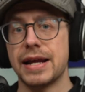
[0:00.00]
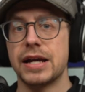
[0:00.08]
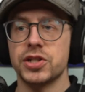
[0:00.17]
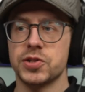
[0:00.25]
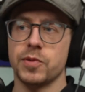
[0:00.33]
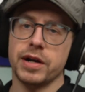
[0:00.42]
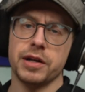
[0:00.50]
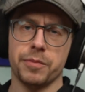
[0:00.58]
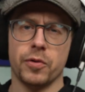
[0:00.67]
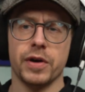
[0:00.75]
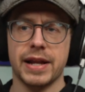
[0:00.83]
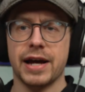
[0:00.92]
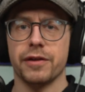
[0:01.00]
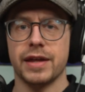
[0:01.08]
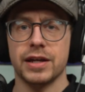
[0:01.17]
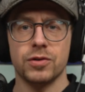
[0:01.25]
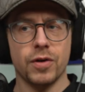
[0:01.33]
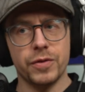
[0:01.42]
I just wanted to point out
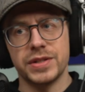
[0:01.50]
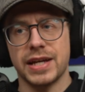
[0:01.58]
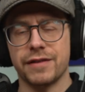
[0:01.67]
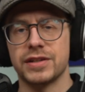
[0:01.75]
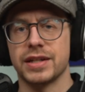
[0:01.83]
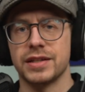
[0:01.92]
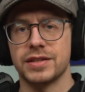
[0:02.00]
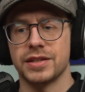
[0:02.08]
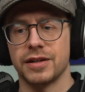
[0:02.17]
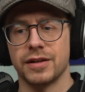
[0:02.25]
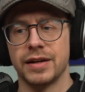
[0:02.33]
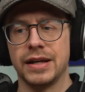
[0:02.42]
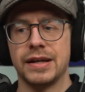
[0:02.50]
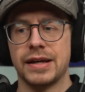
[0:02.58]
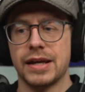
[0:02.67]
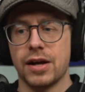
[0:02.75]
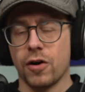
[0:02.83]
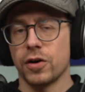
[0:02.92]
that you always have to consider,
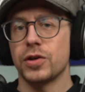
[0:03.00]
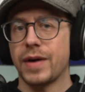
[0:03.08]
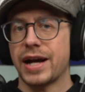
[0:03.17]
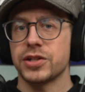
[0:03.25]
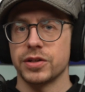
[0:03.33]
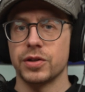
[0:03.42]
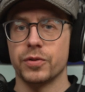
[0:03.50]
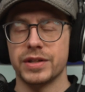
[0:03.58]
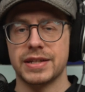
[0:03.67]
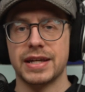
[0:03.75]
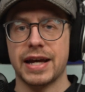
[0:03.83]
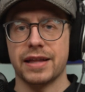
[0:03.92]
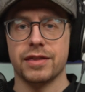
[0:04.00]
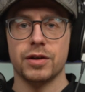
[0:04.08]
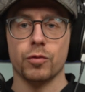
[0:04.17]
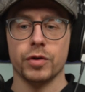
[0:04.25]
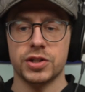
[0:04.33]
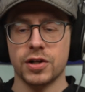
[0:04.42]
are you actually going to get the
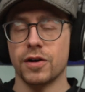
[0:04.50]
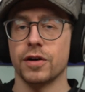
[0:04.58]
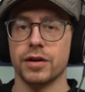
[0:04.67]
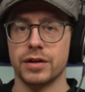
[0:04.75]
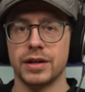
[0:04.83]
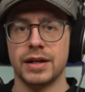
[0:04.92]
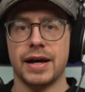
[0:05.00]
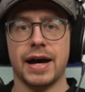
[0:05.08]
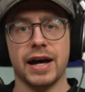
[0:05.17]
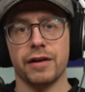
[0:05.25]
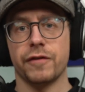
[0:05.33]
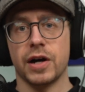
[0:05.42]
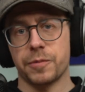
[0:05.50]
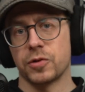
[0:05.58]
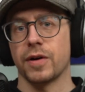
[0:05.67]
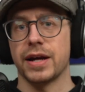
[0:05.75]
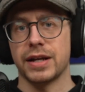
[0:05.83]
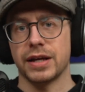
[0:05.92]
return out of
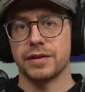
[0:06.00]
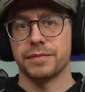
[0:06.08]
upgrading?